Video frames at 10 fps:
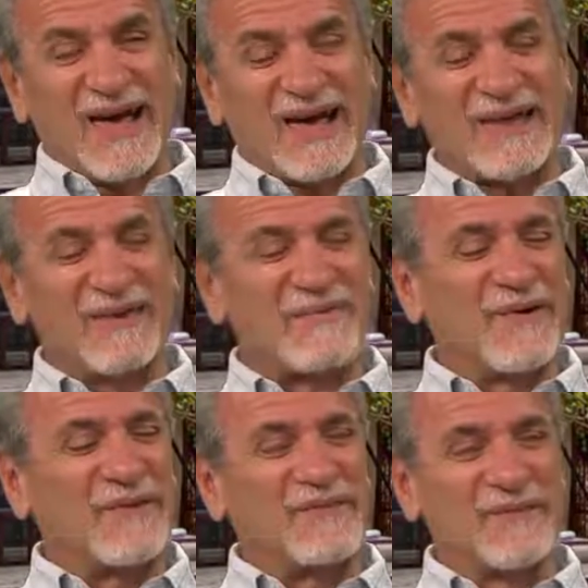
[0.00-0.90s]
I get
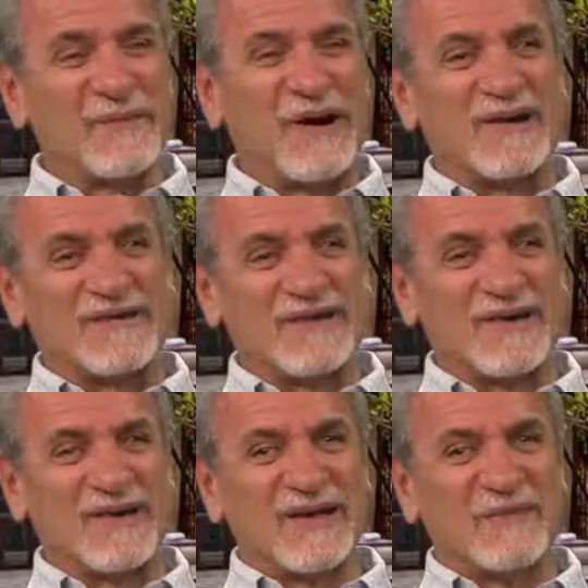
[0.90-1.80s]
involved so much
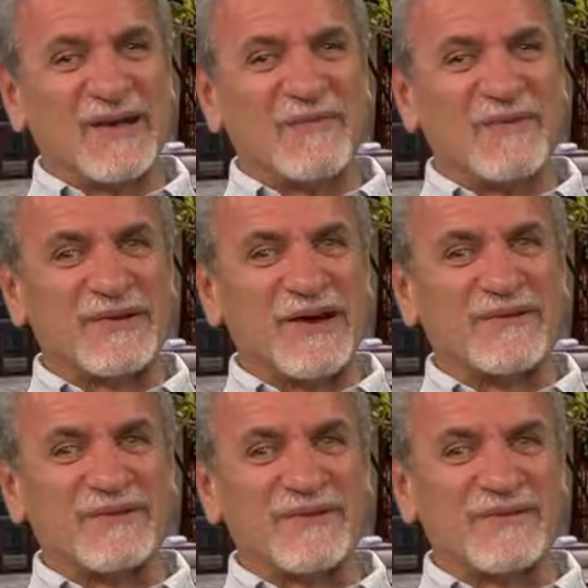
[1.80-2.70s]

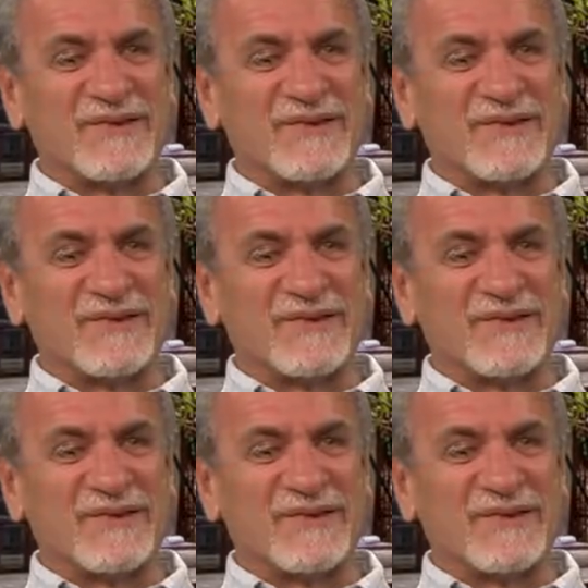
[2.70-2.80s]
without